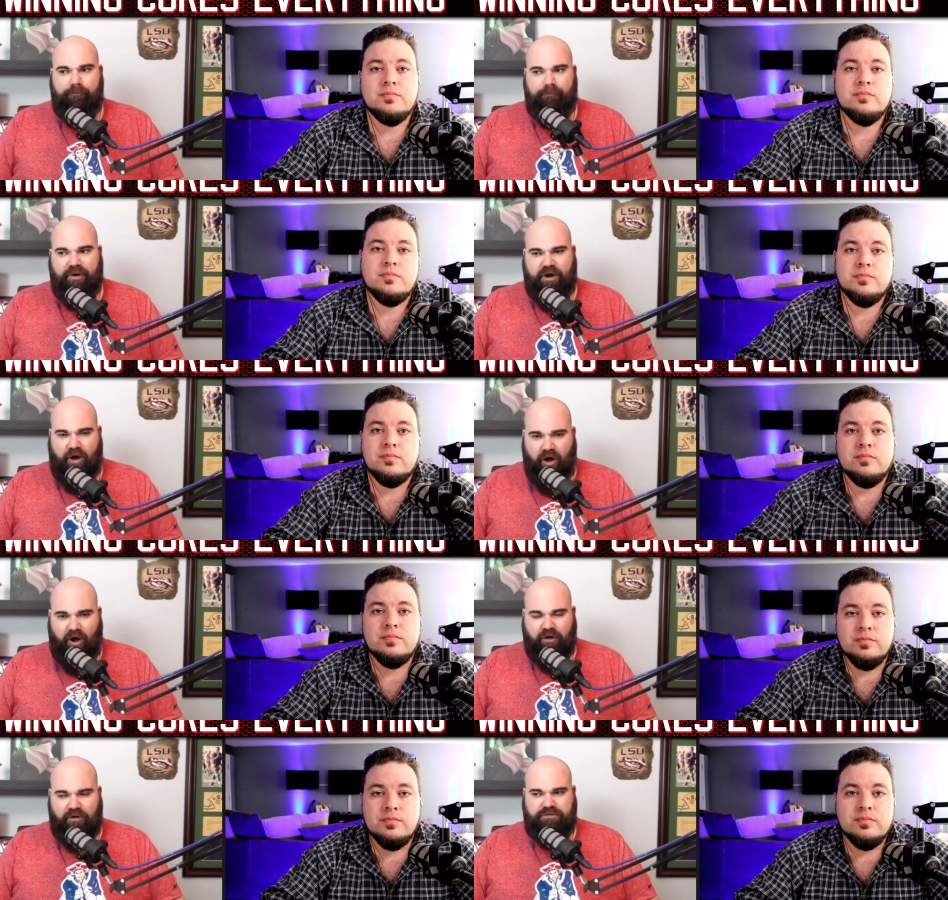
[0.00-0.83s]

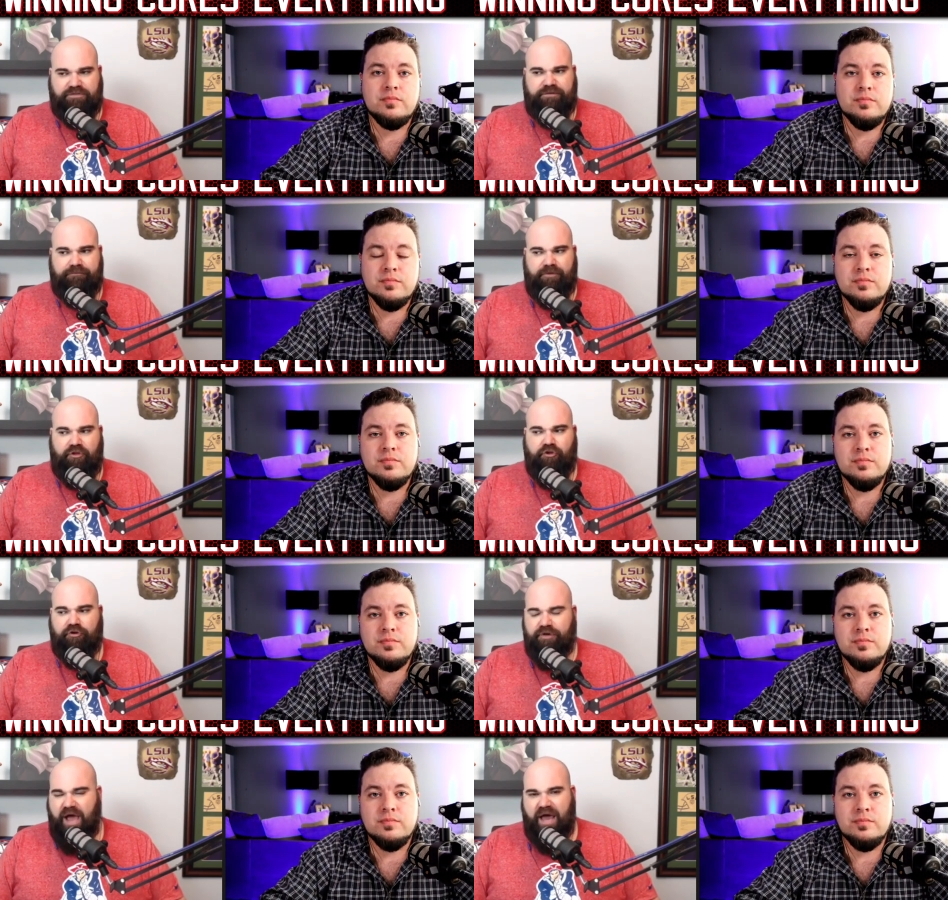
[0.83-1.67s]
Speaker 1: because
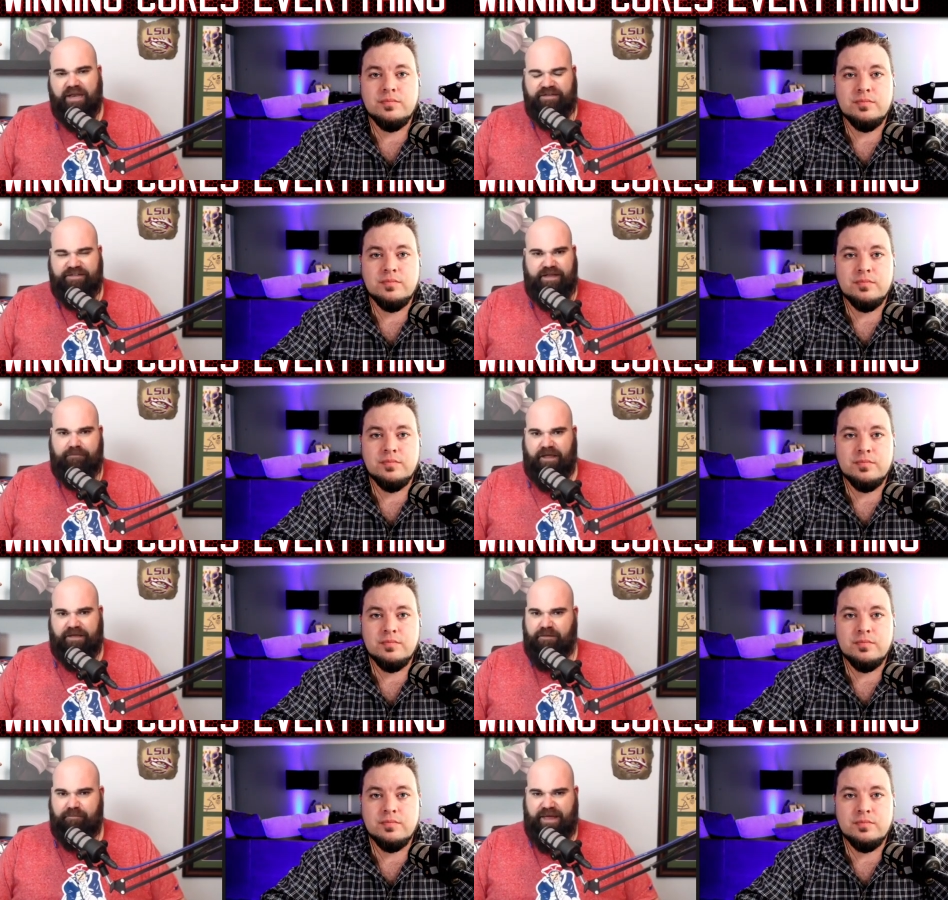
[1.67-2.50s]
you're not a team
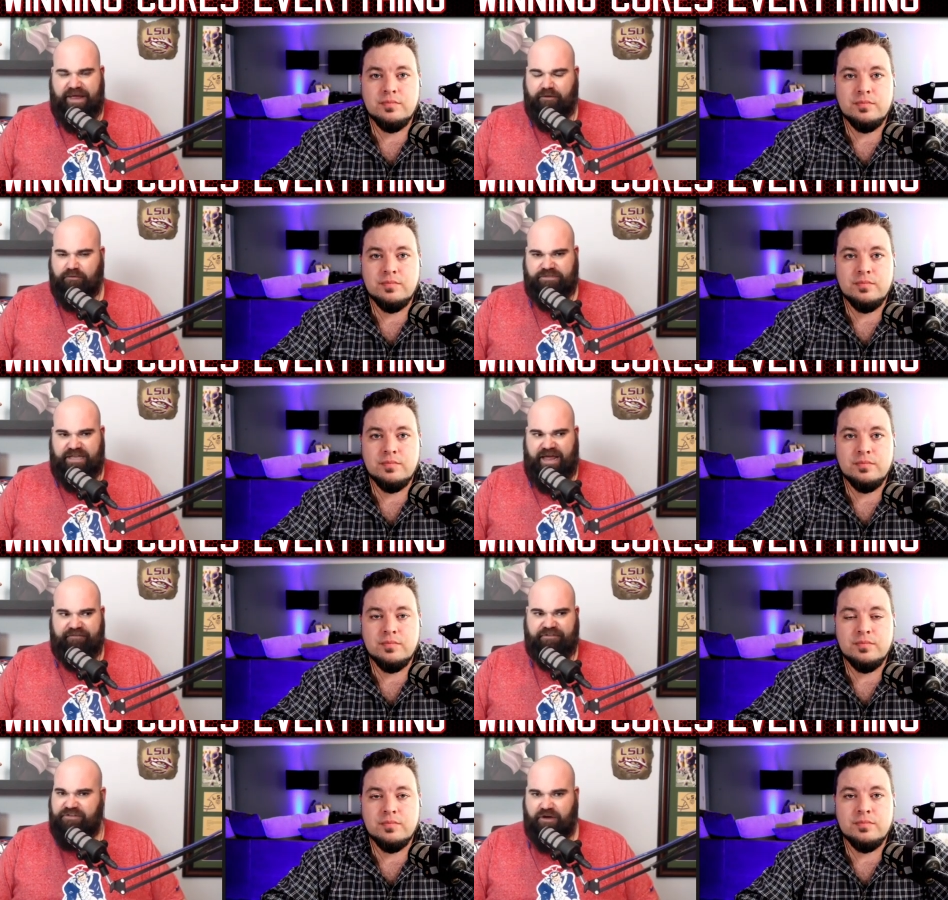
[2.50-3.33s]
like the Bengals that
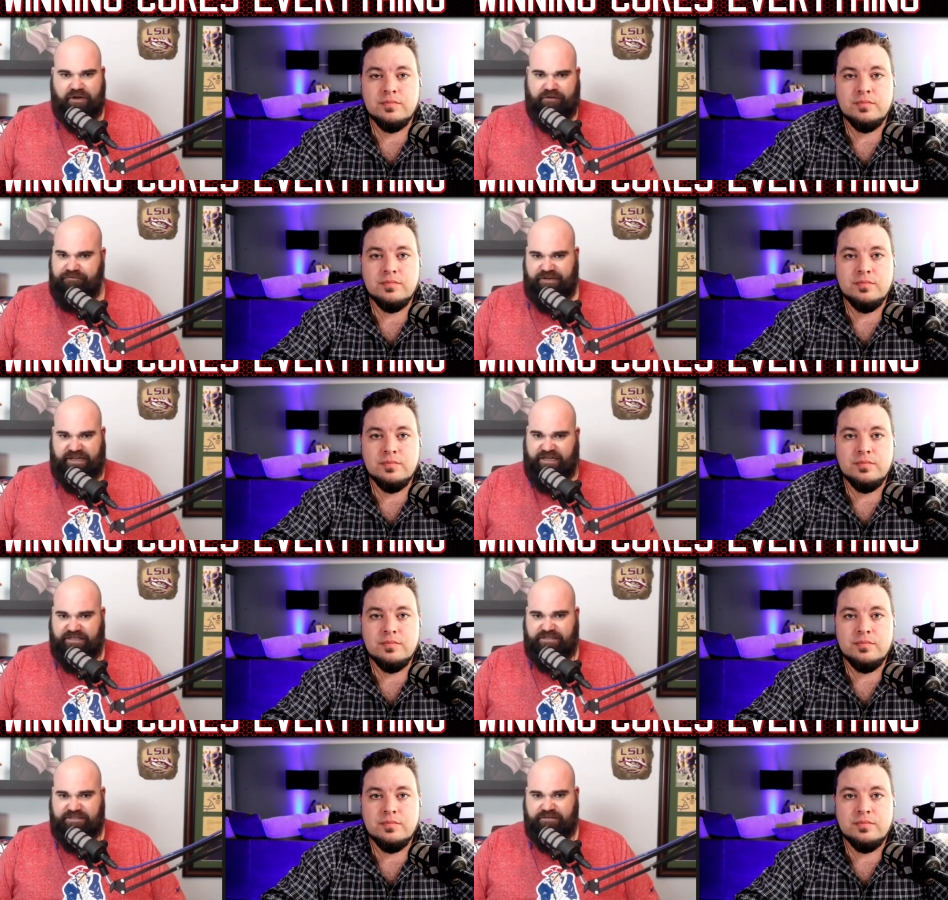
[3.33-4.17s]
have a ton of
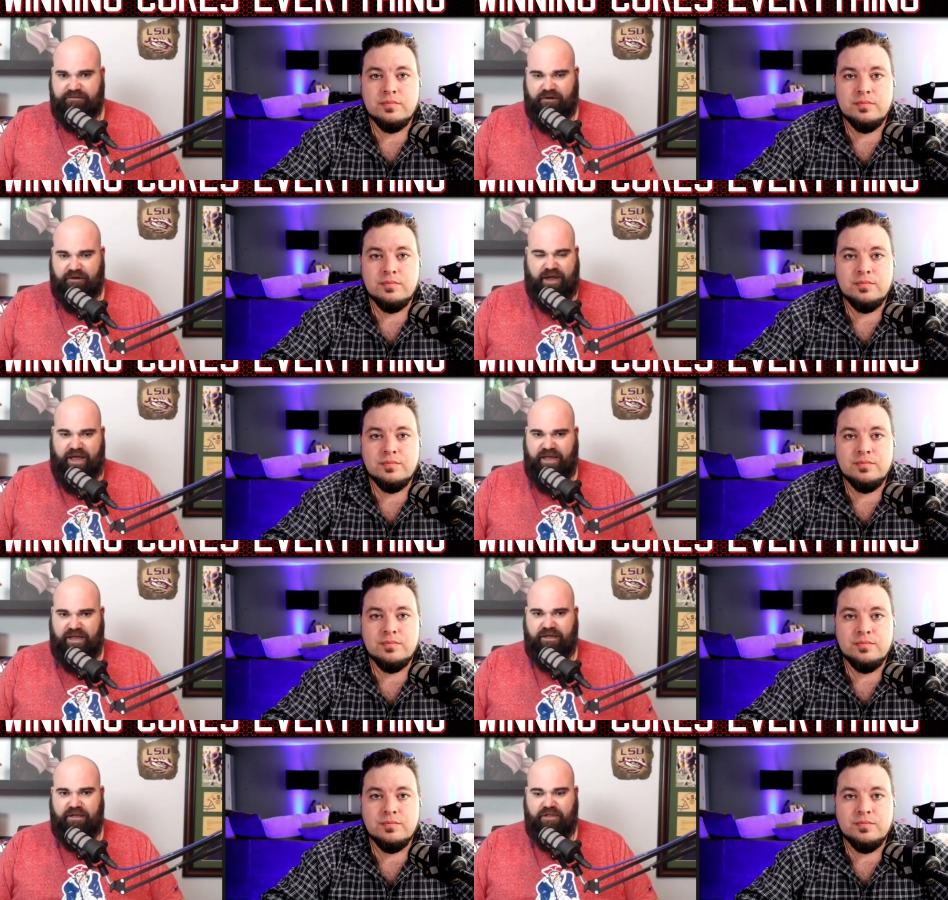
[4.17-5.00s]
needs.
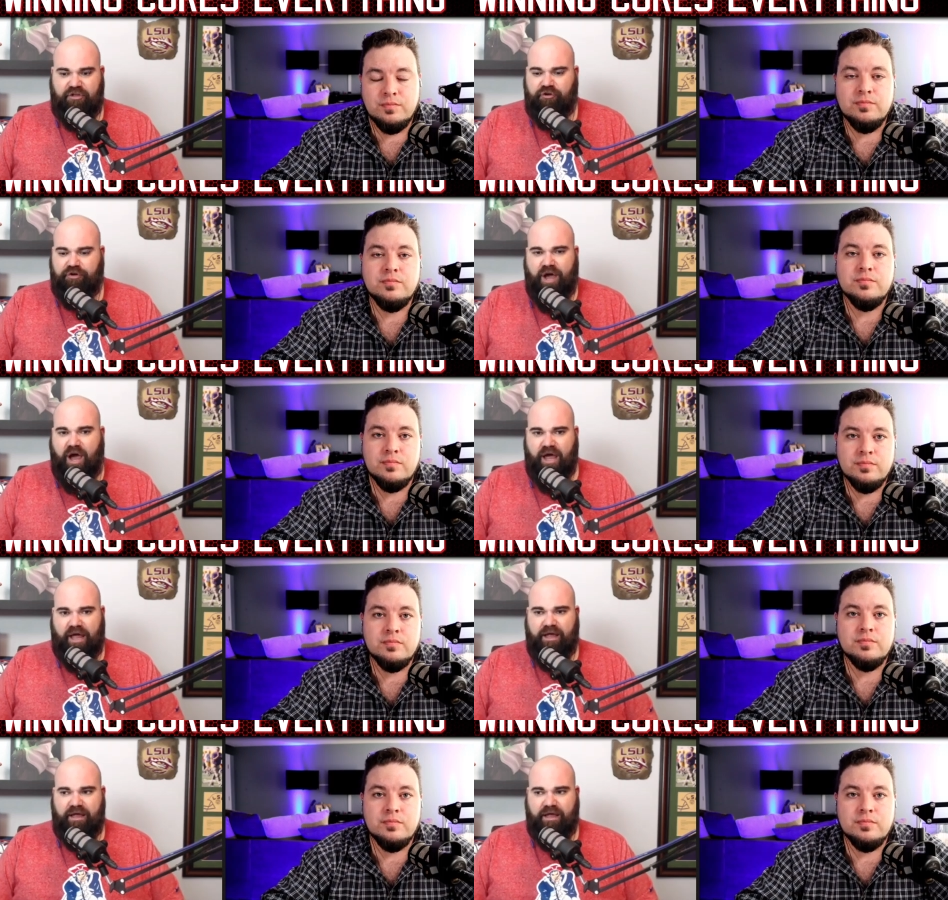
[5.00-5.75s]
Okay, you're not.